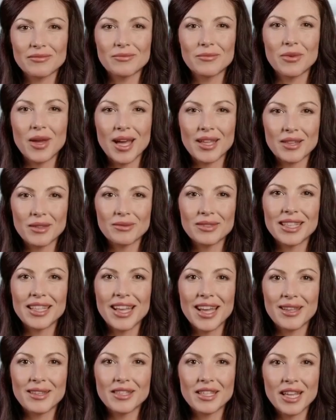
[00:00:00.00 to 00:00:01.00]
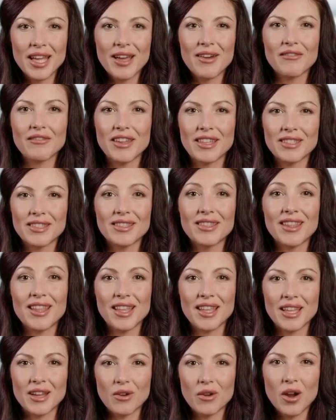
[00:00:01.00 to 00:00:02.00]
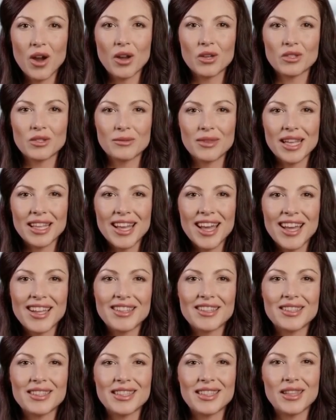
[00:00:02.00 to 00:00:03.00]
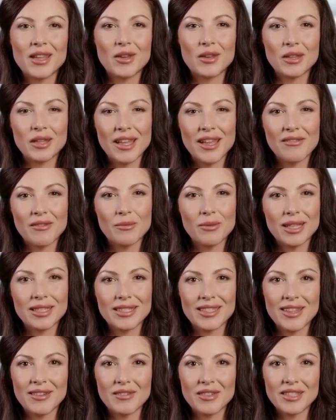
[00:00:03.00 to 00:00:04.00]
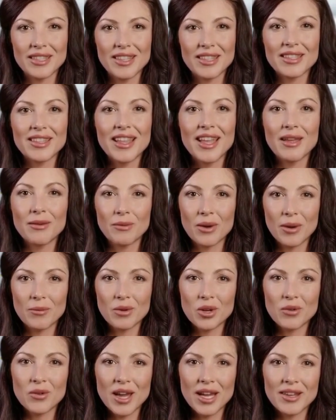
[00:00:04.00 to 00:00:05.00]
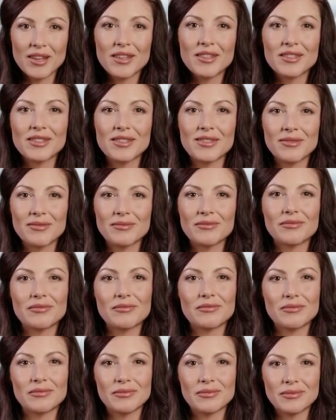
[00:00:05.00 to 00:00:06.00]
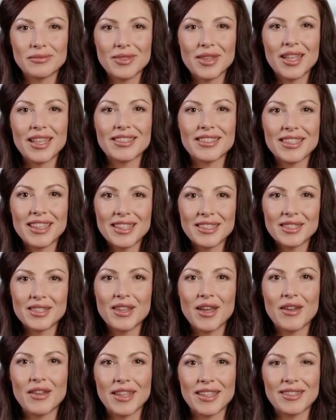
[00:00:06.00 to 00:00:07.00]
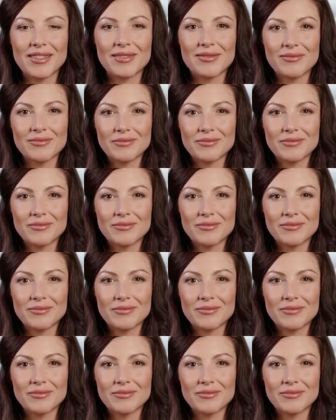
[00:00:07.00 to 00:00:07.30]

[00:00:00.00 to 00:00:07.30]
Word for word: Welcome to County Office, your ultimate guide to local government services and public records. Let's get started.